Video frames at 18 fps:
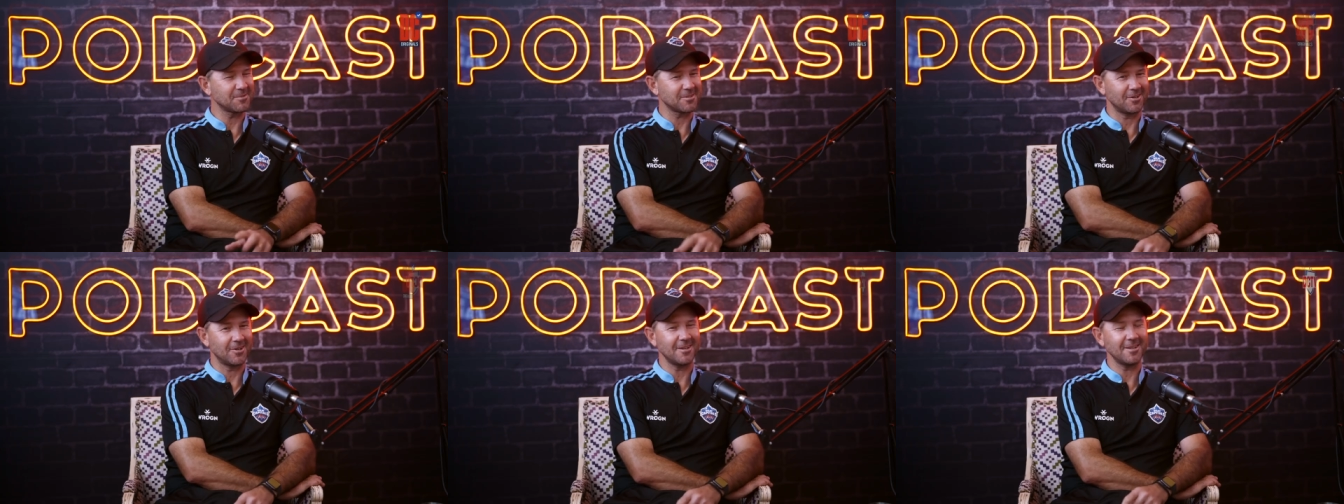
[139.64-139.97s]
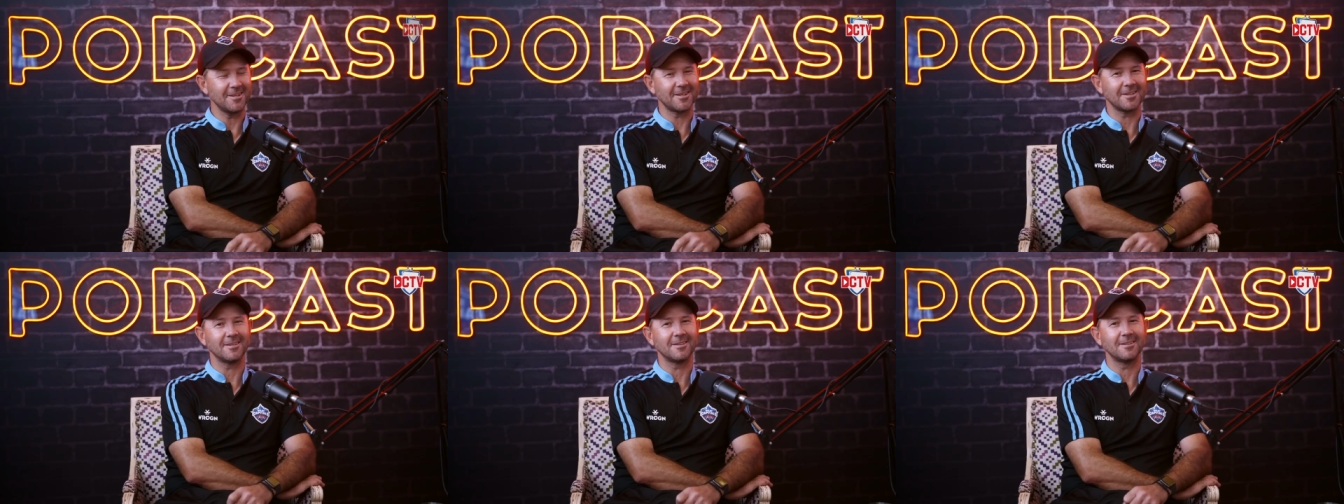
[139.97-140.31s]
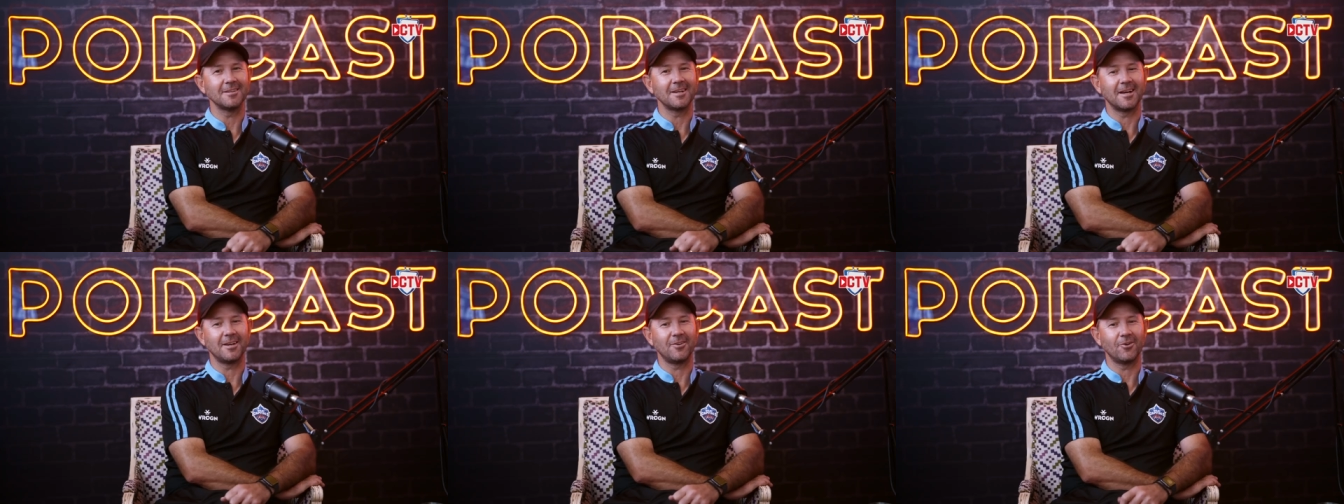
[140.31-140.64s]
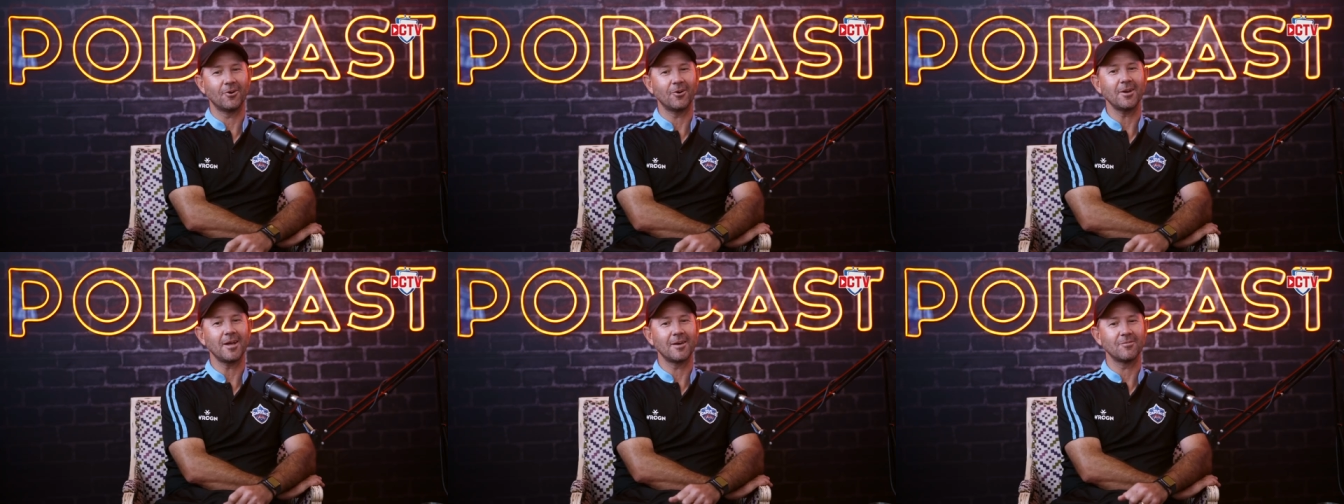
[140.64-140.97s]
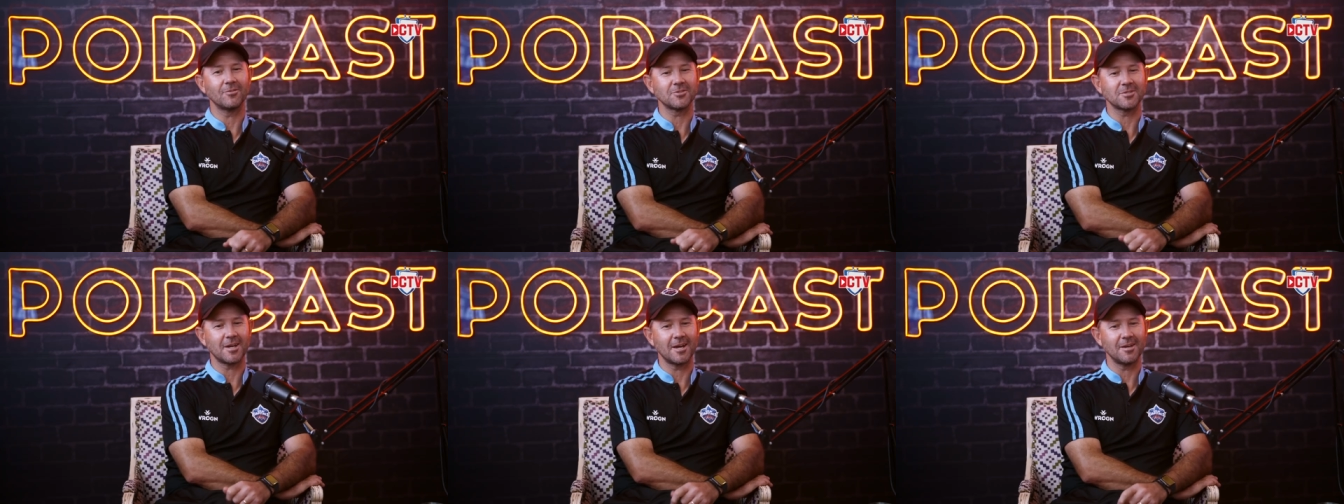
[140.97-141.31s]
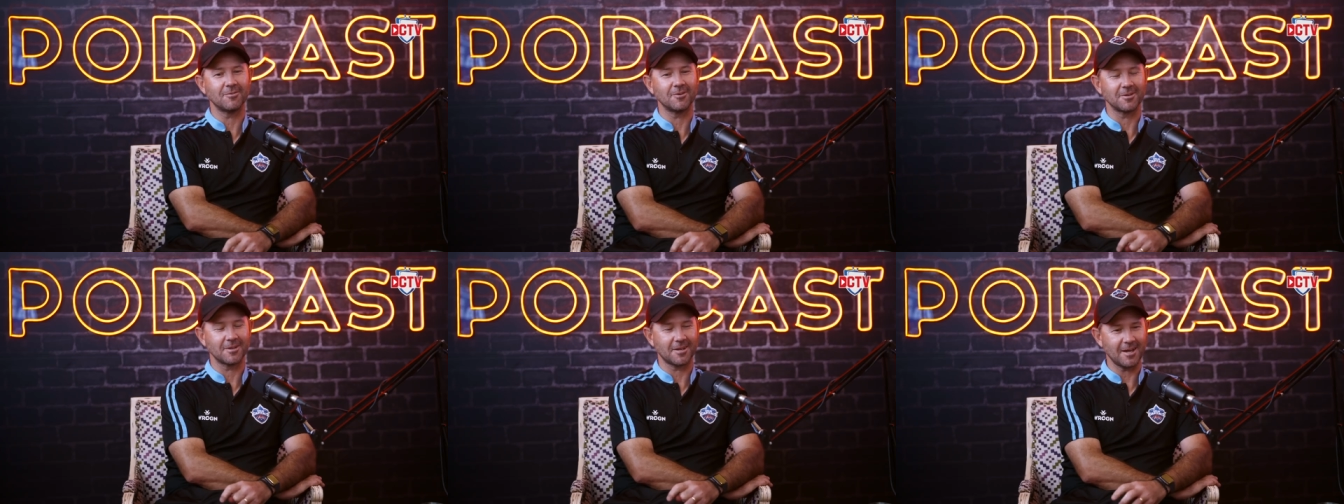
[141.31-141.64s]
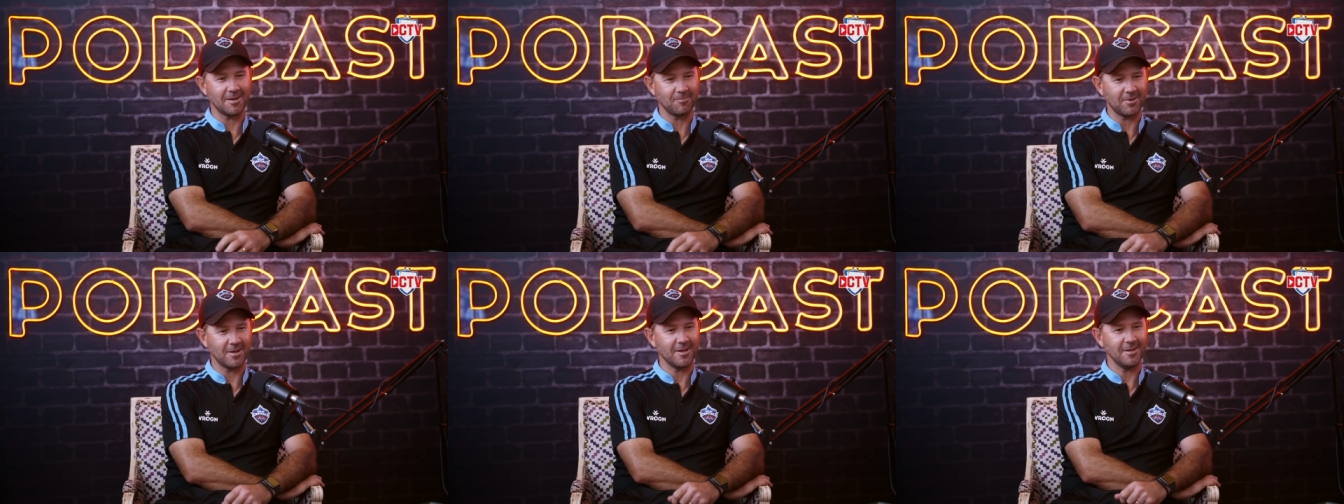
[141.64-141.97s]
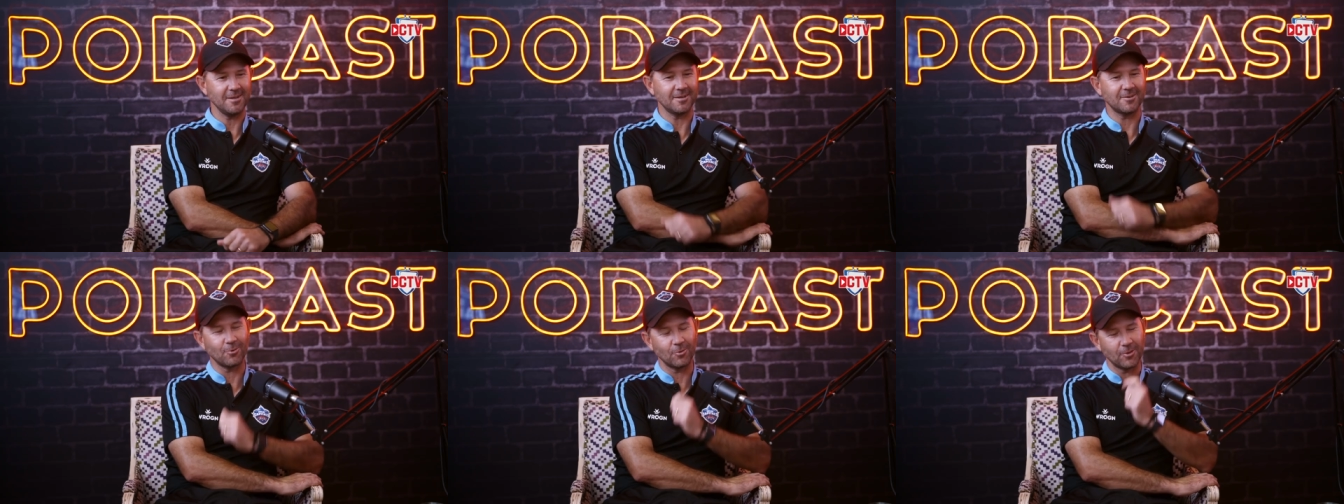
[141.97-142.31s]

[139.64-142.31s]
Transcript: slightly and, and not have a shave on game day.